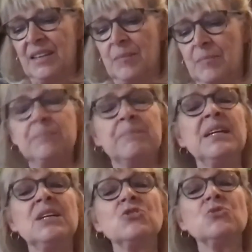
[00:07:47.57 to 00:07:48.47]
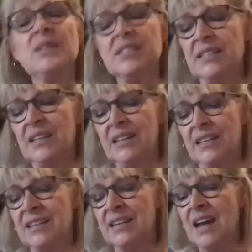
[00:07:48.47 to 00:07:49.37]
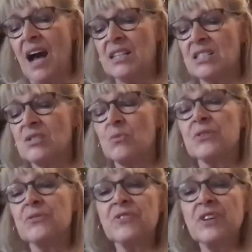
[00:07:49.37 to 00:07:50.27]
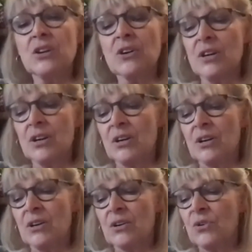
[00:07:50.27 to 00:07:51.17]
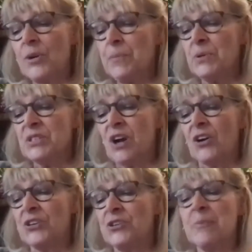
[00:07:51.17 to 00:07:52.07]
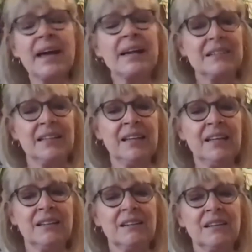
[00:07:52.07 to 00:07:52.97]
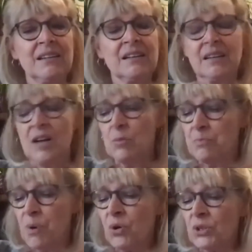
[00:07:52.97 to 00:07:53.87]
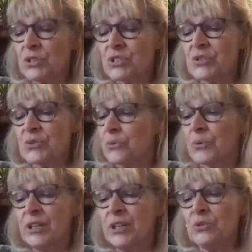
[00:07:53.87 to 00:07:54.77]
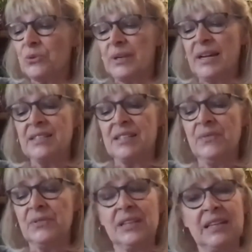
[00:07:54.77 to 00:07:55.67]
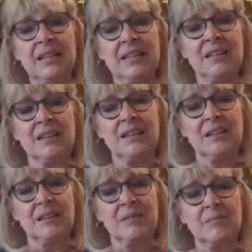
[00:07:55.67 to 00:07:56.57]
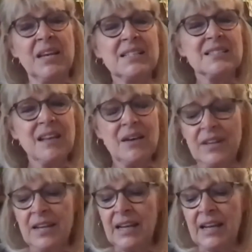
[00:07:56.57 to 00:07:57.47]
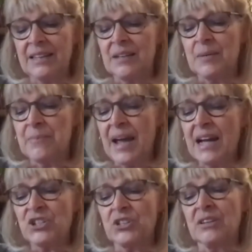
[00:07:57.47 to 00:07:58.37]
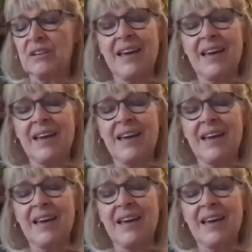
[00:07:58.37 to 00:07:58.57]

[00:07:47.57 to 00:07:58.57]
But being twisted into knots with fear cripples our humanity, aborts real creativity, makes loving and compassionate